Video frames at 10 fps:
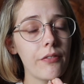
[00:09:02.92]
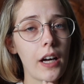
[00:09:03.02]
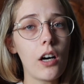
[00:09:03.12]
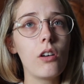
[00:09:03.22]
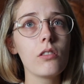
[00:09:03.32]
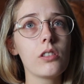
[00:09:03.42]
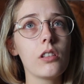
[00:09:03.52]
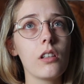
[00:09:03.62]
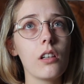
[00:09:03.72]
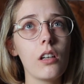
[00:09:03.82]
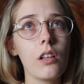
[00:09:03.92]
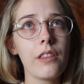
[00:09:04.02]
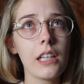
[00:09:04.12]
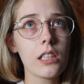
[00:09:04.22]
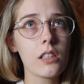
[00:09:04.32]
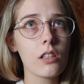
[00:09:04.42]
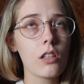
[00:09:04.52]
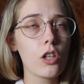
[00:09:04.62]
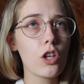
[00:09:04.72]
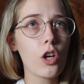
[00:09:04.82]
felt this
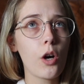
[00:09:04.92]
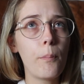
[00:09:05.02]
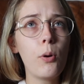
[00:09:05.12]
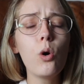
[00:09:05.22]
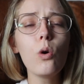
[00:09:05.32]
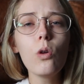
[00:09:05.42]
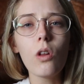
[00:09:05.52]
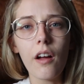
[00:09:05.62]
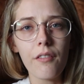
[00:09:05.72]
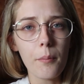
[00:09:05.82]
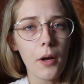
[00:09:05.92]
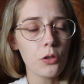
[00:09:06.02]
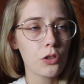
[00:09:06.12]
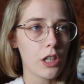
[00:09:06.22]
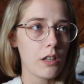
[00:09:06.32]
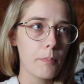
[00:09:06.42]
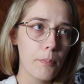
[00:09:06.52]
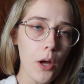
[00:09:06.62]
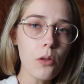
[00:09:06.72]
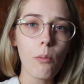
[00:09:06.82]
pull of emotion
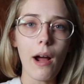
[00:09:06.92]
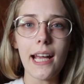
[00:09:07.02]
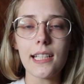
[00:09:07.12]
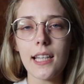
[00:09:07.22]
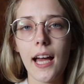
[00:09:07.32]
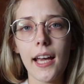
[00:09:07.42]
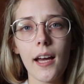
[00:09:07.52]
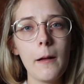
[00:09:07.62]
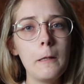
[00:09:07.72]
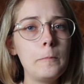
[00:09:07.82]
both ways. Like,